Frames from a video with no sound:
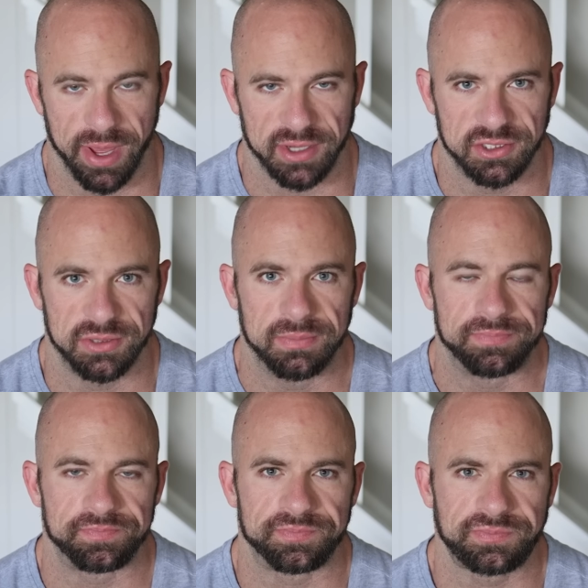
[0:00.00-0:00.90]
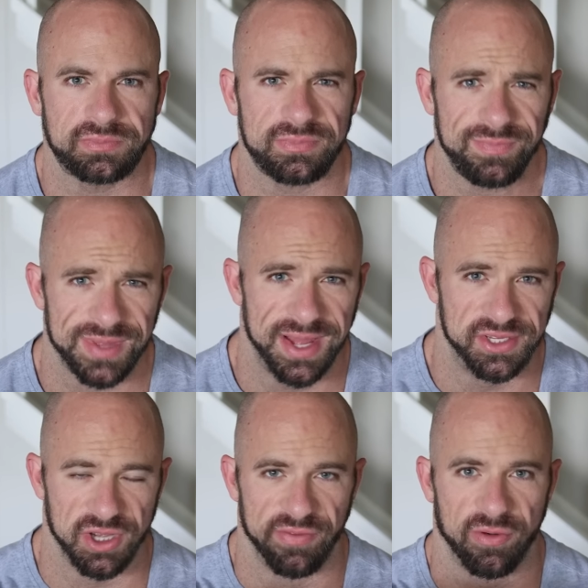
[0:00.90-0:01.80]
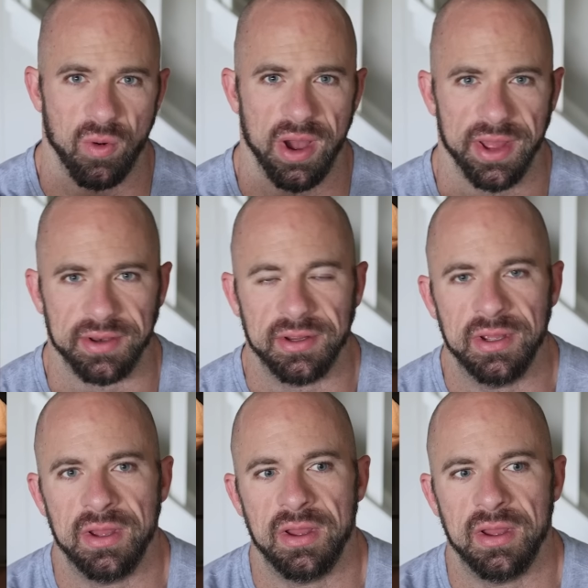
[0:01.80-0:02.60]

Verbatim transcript: picks. And so for one,